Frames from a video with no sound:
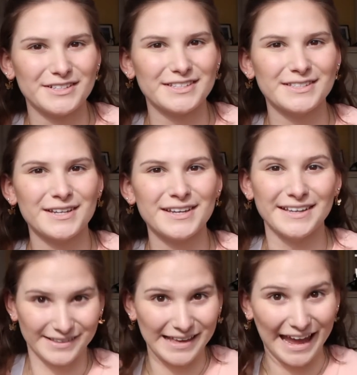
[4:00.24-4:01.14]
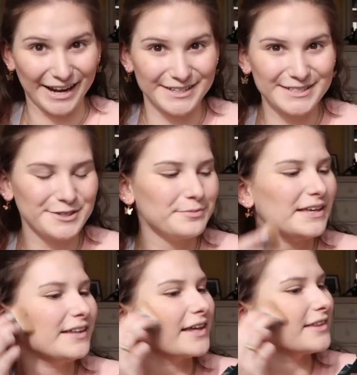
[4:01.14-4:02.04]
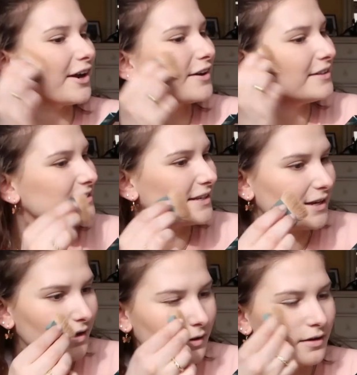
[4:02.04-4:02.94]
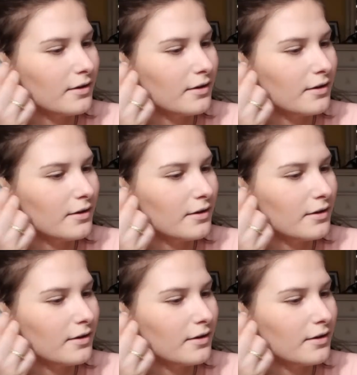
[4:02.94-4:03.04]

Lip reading: just handed to me like they are in the city,